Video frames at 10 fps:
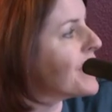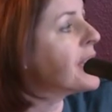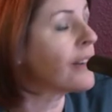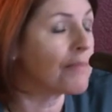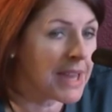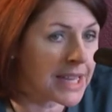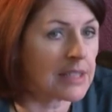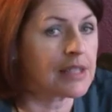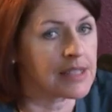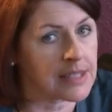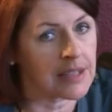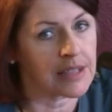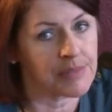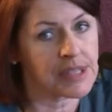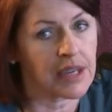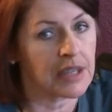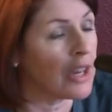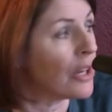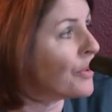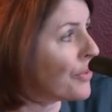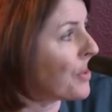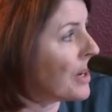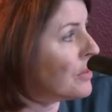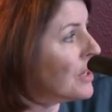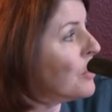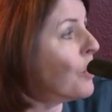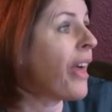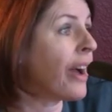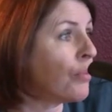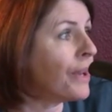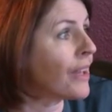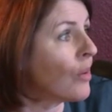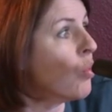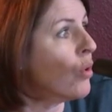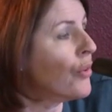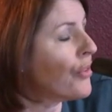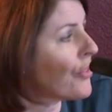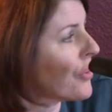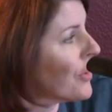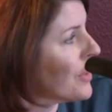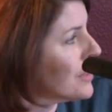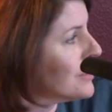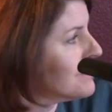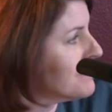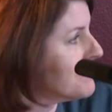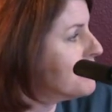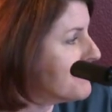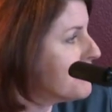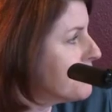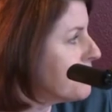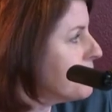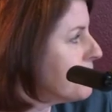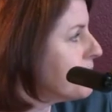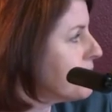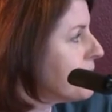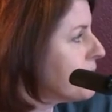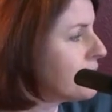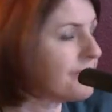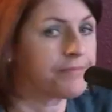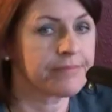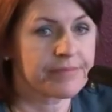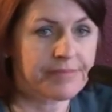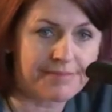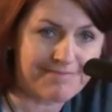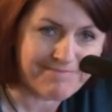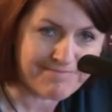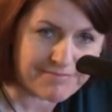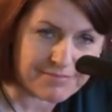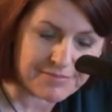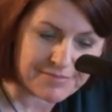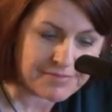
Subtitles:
where young men can stand up and say no as well without being a wuss. Yes. Yeah, because actually the pressure,